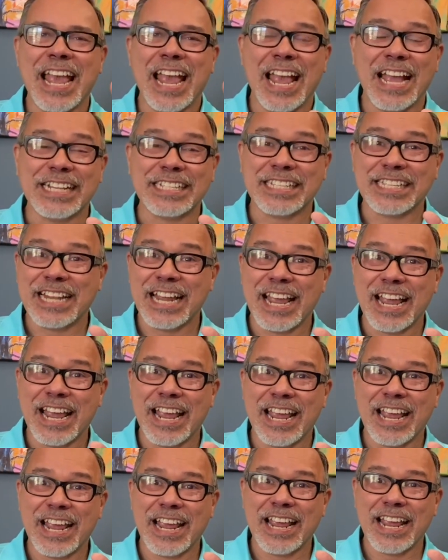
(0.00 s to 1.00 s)
And
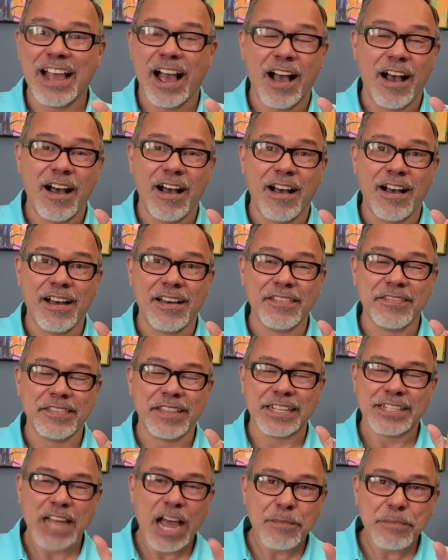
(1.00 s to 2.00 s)
today on
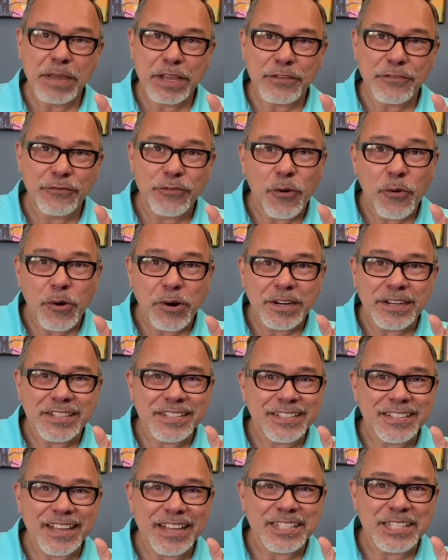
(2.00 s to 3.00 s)
the topic for
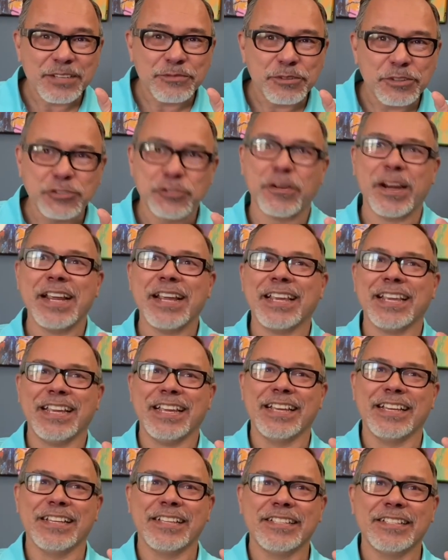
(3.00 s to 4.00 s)
Discuss It with Drake
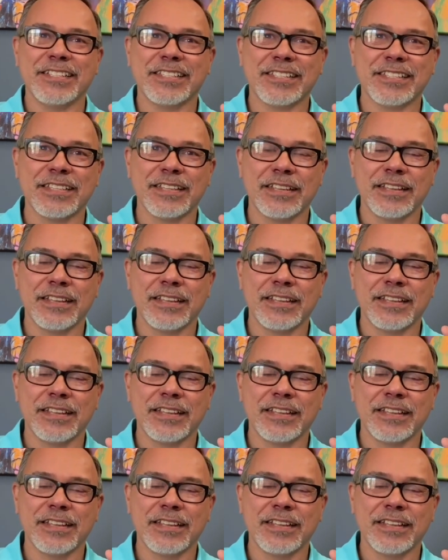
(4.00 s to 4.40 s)
is